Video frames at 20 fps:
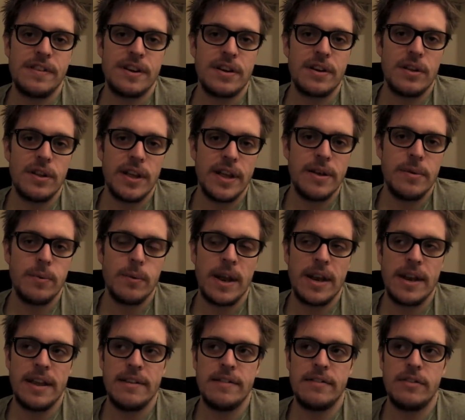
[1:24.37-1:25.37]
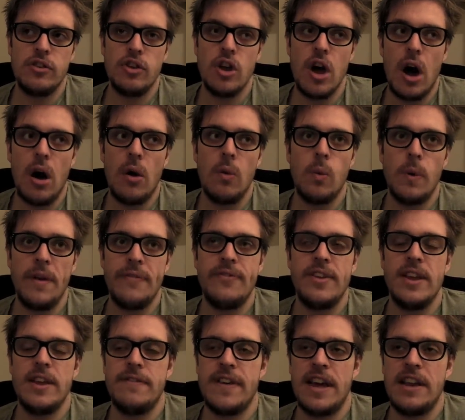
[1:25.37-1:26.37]
to Clint when he's not with
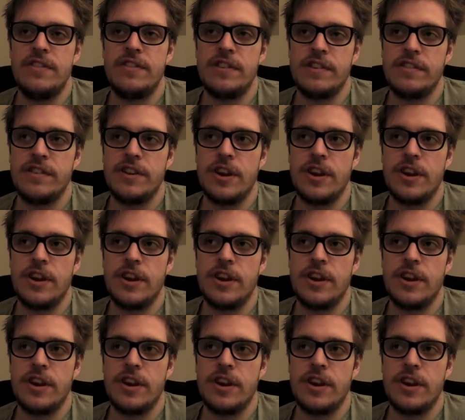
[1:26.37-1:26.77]
the Avengers.